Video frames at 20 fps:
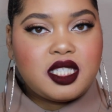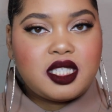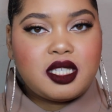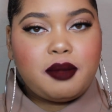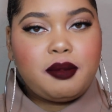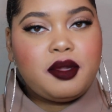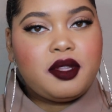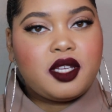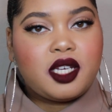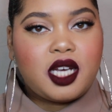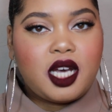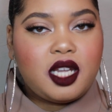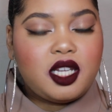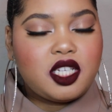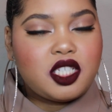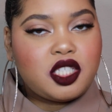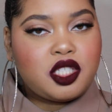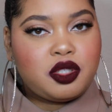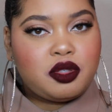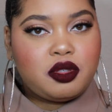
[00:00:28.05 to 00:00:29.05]
Some of the
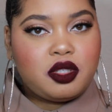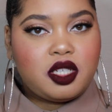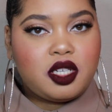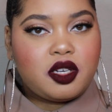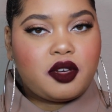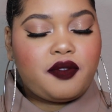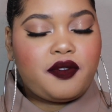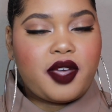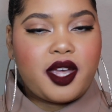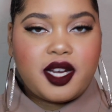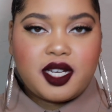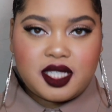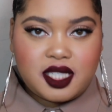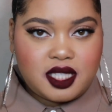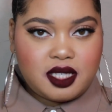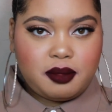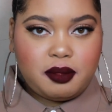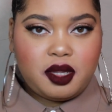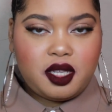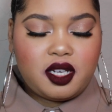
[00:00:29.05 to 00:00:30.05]
colors do look very
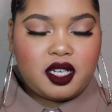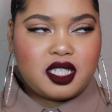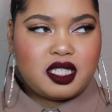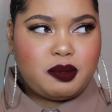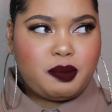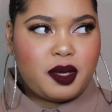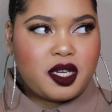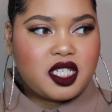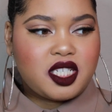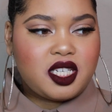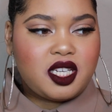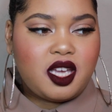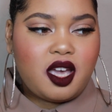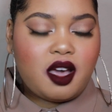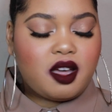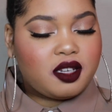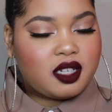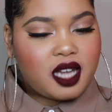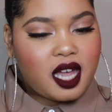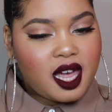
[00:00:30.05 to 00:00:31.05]
similar, especially
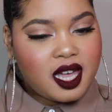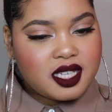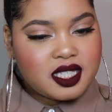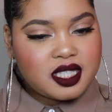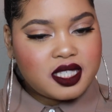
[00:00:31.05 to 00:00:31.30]
online.